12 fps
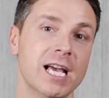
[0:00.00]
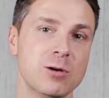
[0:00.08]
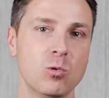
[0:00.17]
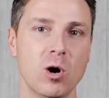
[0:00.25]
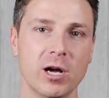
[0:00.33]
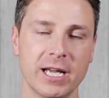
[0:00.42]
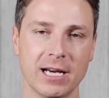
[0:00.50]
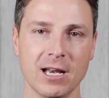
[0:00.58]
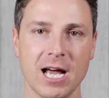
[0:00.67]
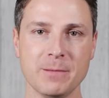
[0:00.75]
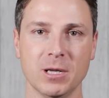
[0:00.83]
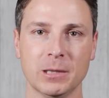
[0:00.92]
a working
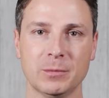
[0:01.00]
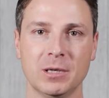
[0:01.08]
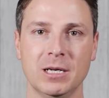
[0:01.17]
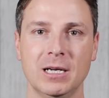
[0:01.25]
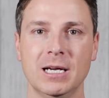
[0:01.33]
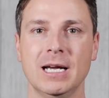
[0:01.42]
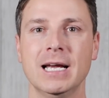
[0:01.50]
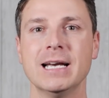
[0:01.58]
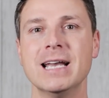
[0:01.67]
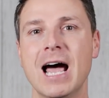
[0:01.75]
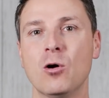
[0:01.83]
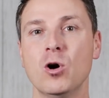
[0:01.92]
light bulb.
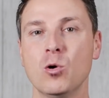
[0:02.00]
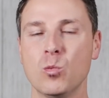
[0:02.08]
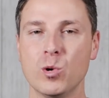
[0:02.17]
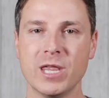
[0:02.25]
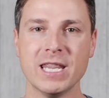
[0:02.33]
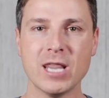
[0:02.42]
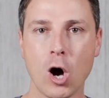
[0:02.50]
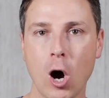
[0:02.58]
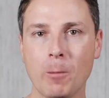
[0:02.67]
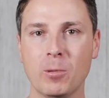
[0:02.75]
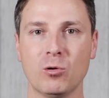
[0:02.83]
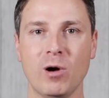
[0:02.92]
Now, within the
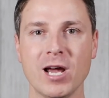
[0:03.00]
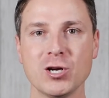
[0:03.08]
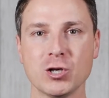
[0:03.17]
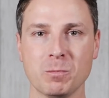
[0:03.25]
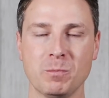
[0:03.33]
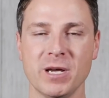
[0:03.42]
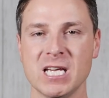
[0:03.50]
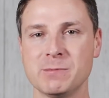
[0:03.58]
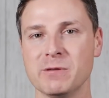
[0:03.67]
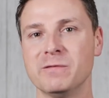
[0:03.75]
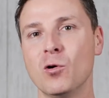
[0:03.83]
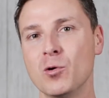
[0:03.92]
operation piece
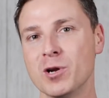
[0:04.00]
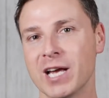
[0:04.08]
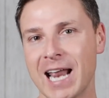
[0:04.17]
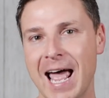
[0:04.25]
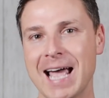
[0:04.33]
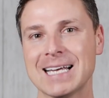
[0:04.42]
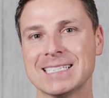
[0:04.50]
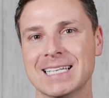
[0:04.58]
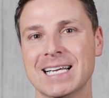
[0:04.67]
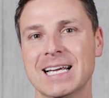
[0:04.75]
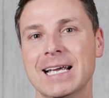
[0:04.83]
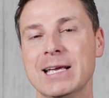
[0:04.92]
before he could
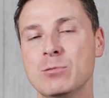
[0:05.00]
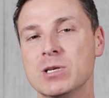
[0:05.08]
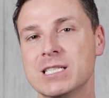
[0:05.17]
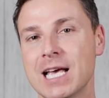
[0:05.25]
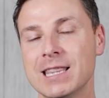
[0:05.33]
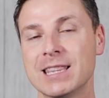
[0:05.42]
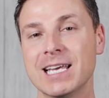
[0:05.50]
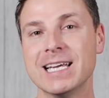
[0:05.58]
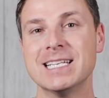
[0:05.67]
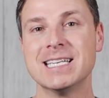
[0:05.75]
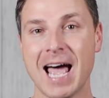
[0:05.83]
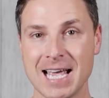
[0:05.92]
exit, he was said that he
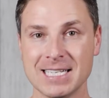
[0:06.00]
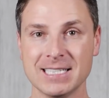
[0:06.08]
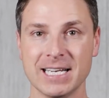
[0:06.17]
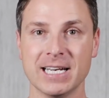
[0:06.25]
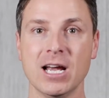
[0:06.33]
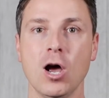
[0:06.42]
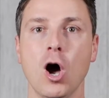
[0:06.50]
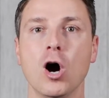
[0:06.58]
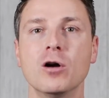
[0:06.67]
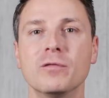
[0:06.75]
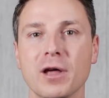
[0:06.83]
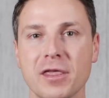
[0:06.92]
tested
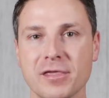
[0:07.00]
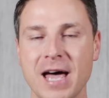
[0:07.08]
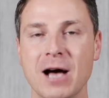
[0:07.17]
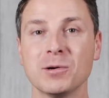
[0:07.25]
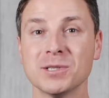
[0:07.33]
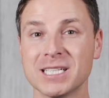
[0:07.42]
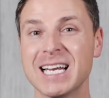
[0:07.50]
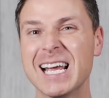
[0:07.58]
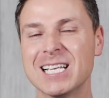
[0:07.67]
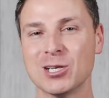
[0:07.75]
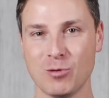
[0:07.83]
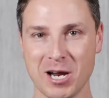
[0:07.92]
over 1,000
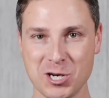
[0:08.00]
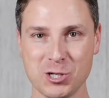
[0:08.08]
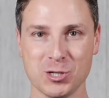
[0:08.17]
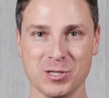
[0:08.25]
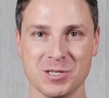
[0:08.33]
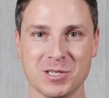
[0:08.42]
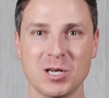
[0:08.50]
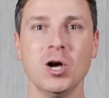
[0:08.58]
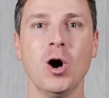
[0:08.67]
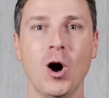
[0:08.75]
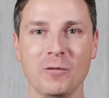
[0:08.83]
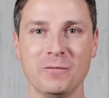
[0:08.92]
iterations
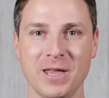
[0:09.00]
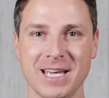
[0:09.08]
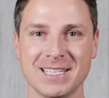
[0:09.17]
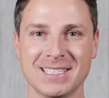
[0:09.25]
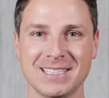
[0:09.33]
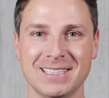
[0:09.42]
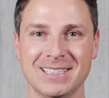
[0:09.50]
of this.